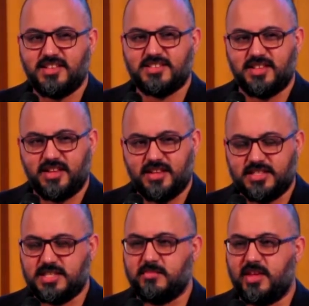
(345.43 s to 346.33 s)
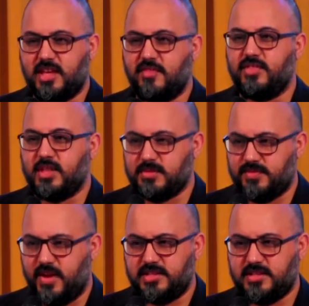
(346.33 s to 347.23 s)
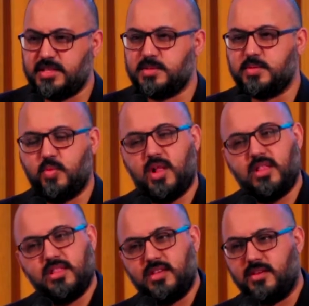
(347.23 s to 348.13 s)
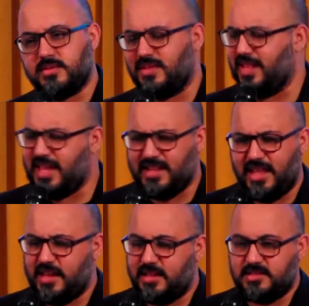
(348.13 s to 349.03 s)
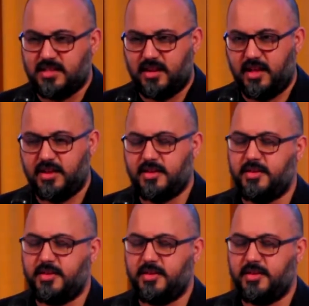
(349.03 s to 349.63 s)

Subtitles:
So then it seemed like everything was fine. So this was it was late into the night.